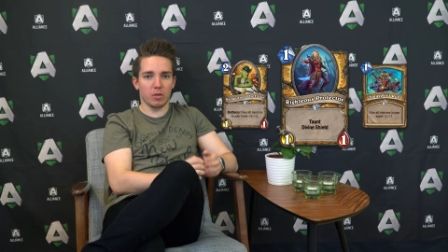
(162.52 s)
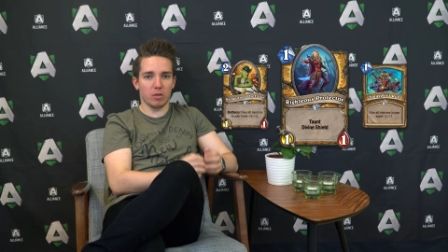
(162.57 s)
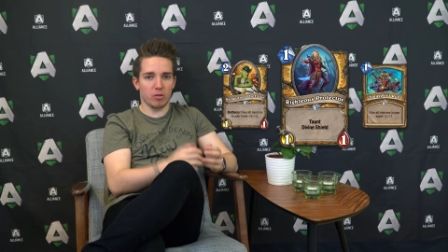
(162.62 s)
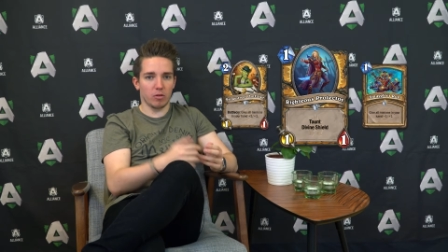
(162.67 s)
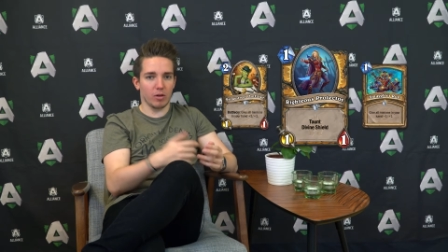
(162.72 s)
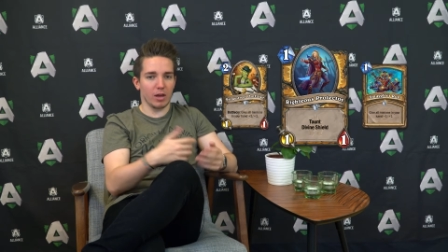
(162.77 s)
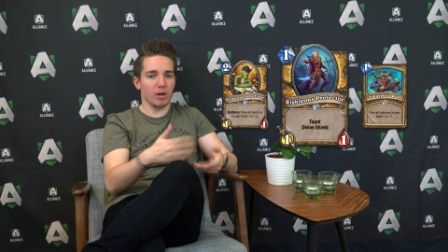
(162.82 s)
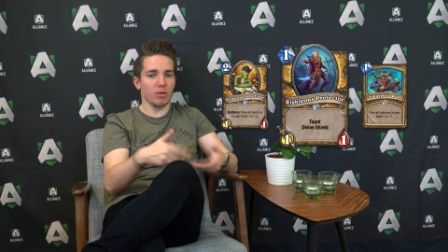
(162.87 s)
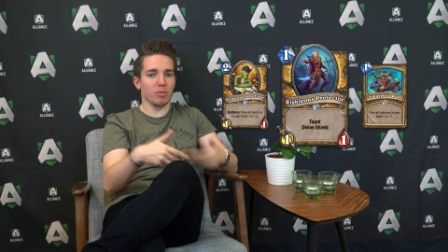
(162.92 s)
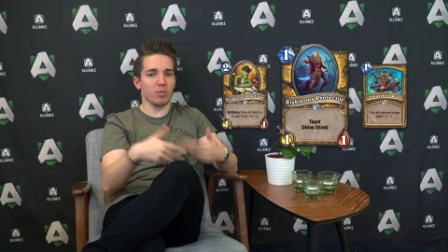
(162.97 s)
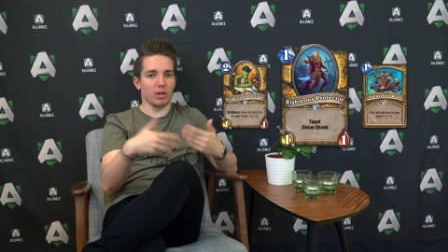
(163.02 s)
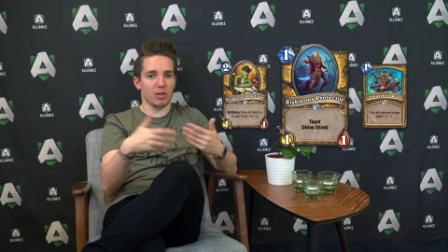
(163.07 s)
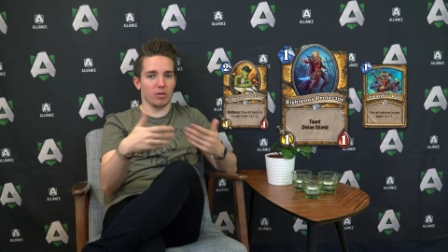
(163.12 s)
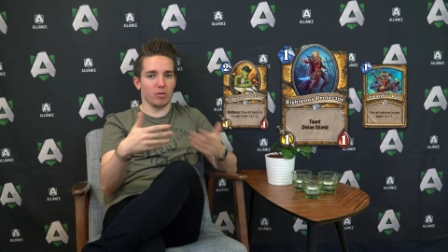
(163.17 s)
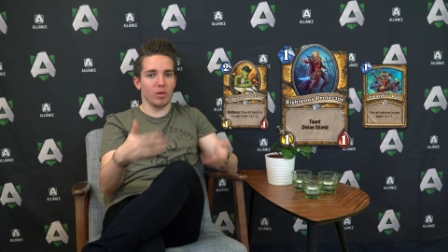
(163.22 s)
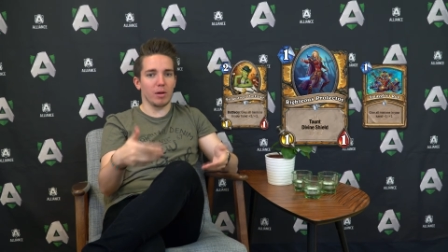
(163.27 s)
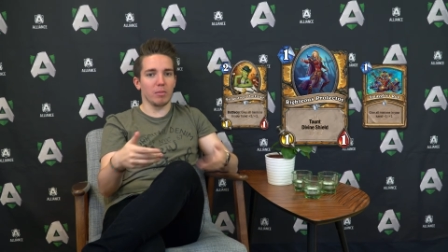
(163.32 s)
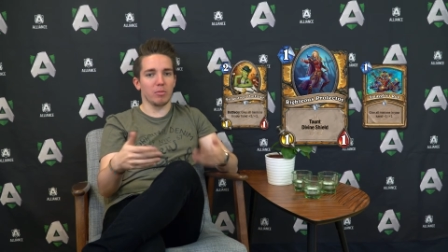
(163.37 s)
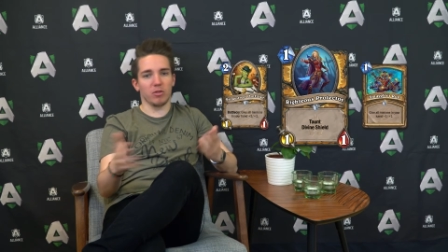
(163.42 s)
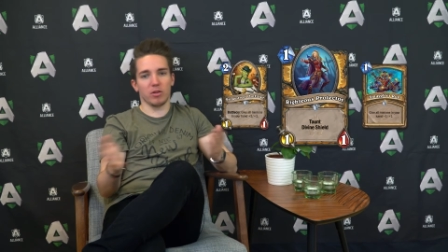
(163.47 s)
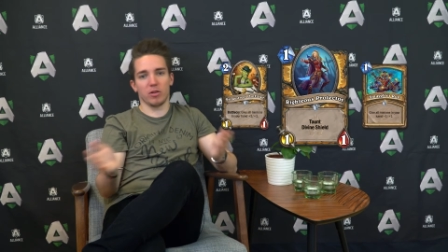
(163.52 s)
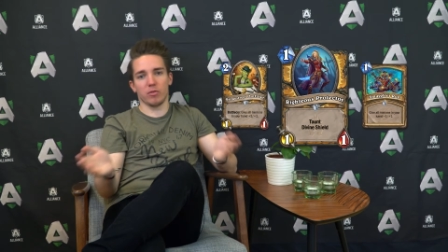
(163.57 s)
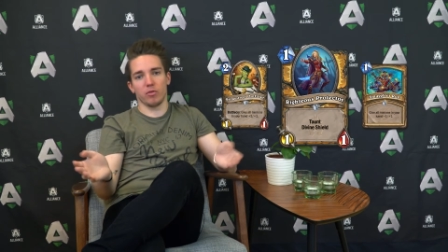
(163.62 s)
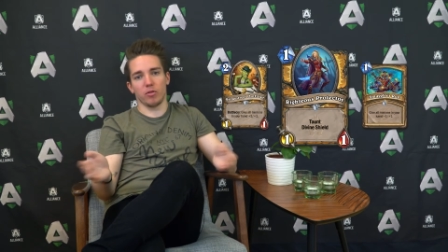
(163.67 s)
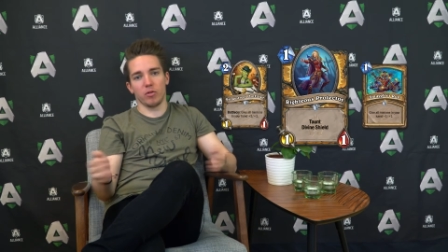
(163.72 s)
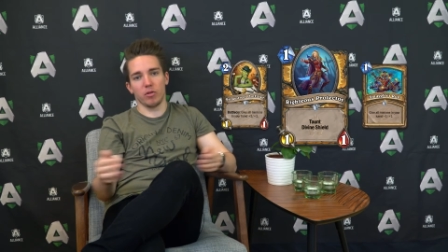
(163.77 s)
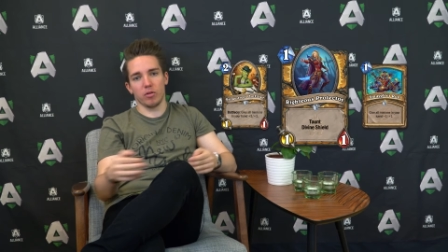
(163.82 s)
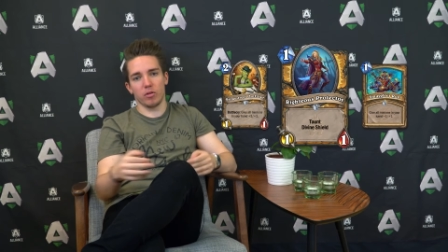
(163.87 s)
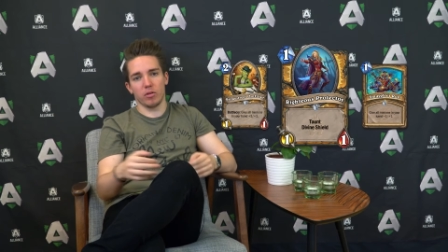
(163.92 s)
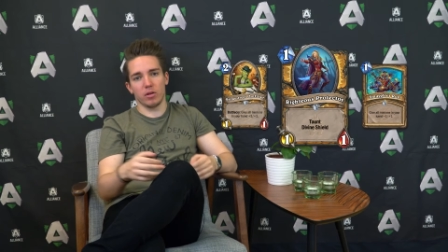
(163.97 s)
together with
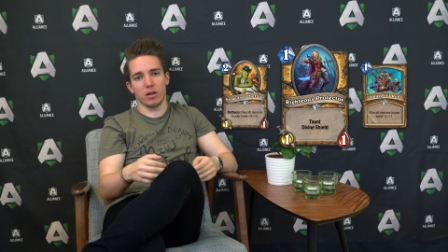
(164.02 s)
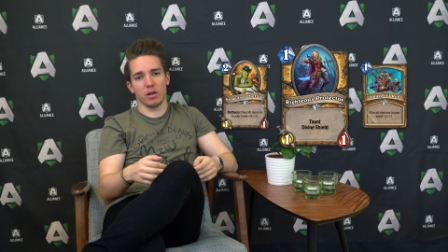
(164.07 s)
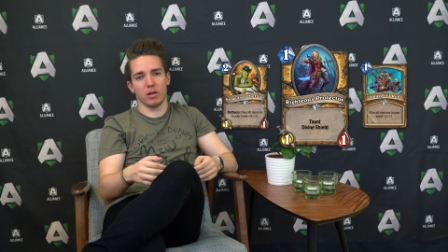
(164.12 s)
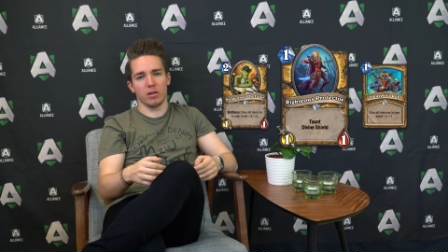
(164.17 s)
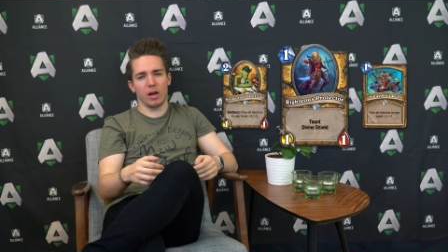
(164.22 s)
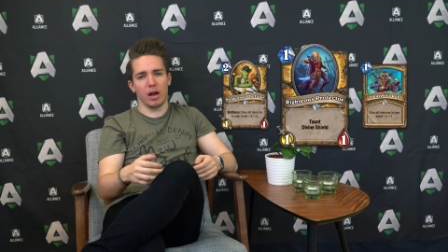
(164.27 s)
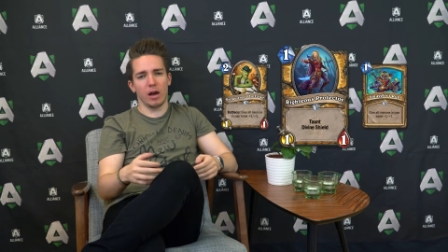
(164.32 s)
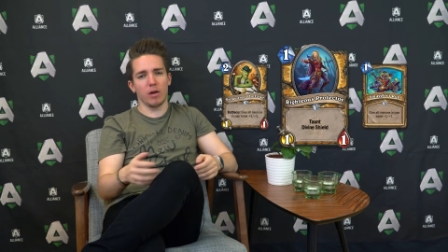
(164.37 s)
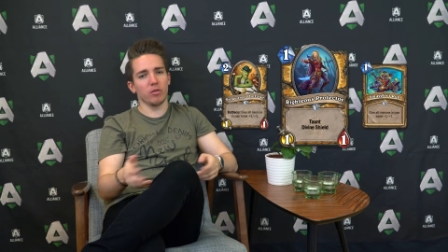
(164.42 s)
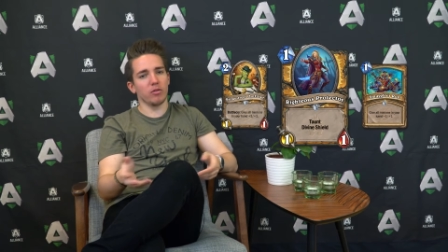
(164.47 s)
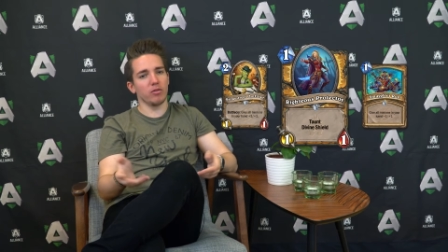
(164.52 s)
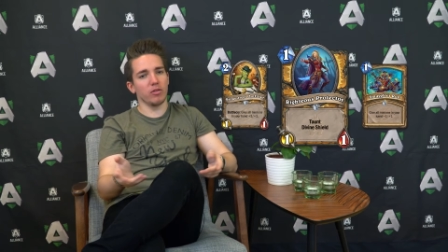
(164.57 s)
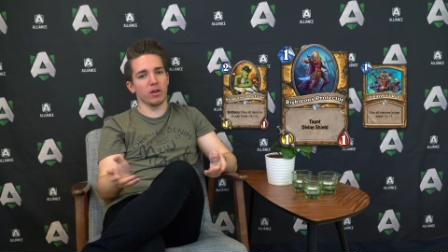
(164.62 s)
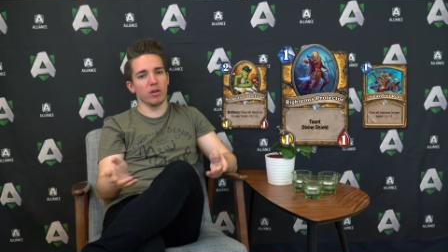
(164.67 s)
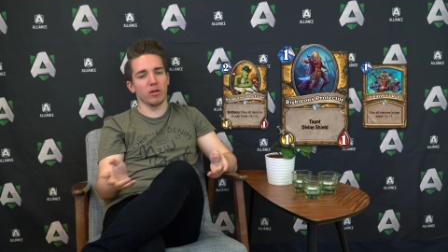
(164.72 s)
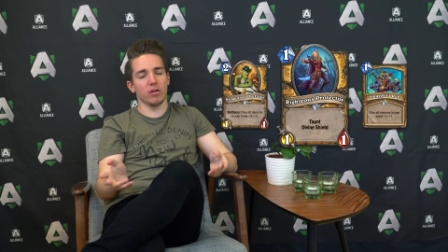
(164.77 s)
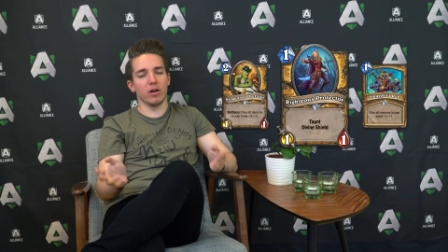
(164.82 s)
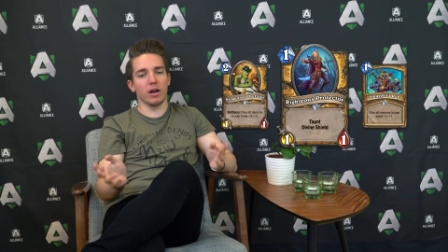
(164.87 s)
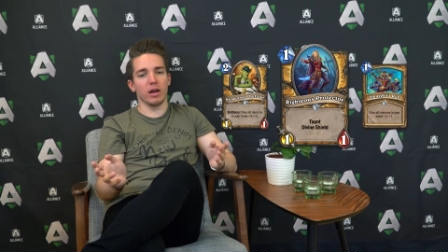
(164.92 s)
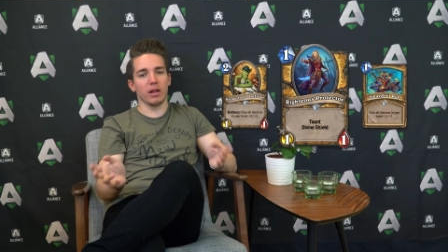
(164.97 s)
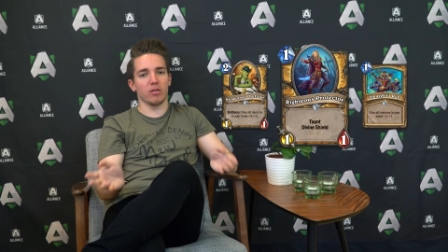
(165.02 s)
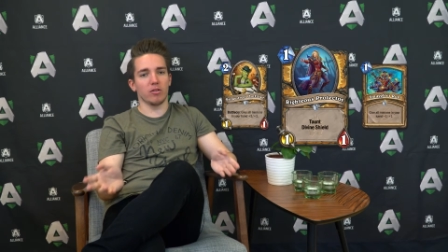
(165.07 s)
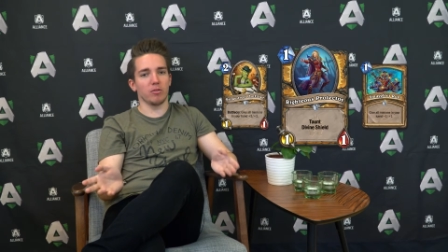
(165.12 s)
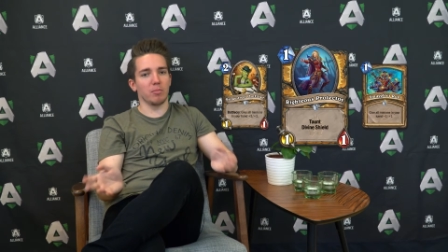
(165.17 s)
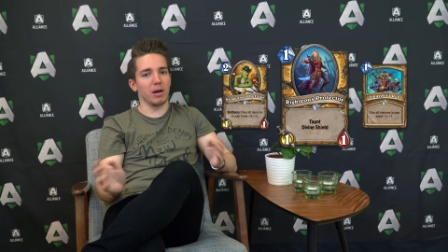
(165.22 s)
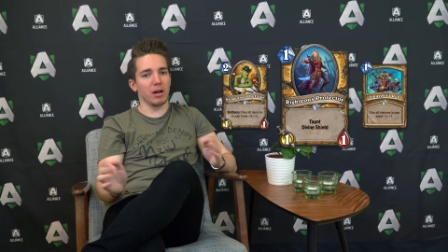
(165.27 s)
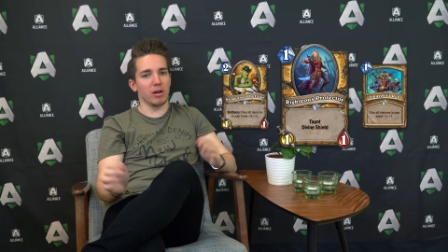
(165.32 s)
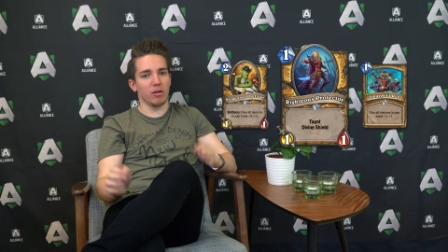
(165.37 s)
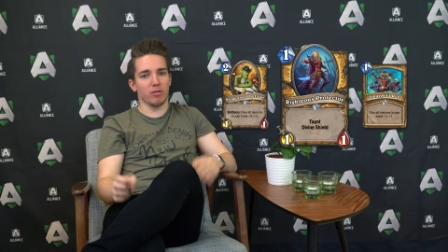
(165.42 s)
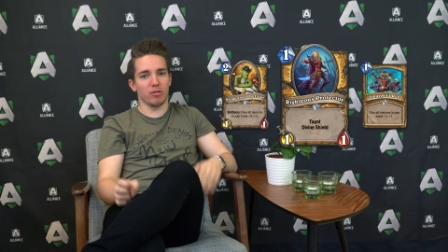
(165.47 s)
Grimestone Outfitter and
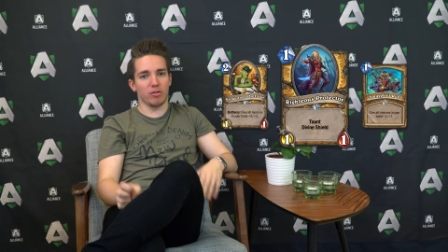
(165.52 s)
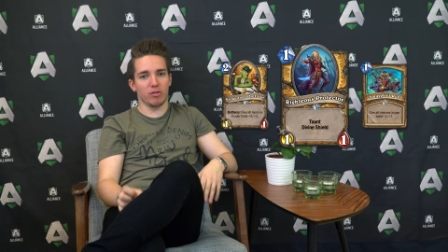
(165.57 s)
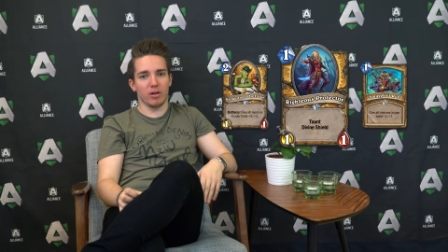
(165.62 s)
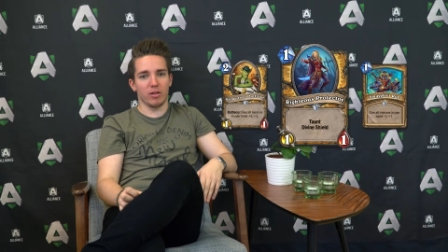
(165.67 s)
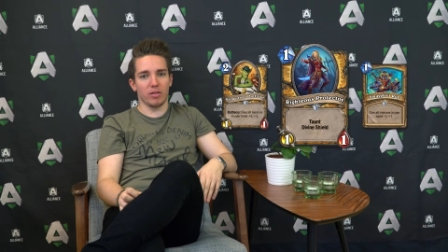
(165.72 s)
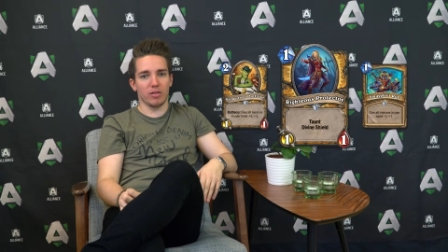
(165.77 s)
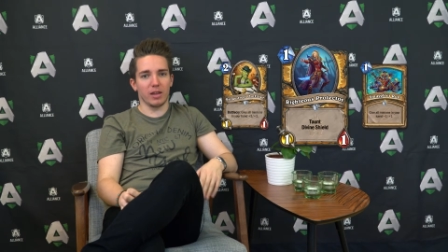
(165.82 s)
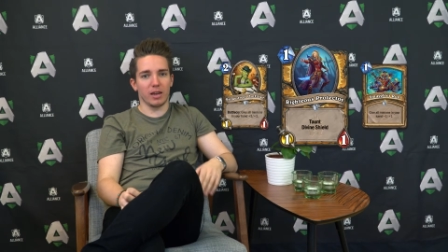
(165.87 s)
Smuggler's Run,